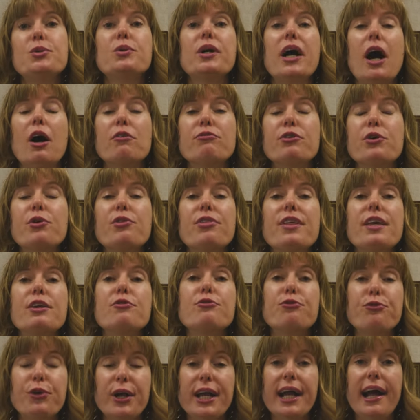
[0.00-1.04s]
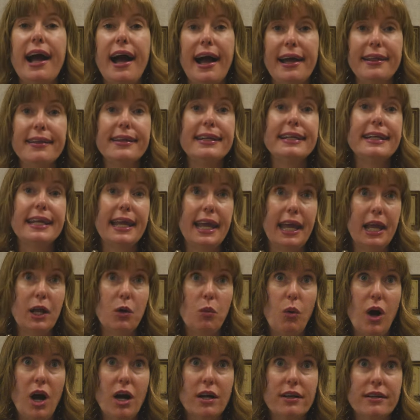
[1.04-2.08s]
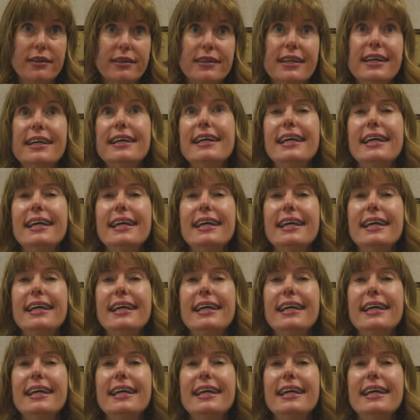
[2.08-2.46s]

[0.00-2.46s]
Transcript: to cover the Frick Island cakewalk.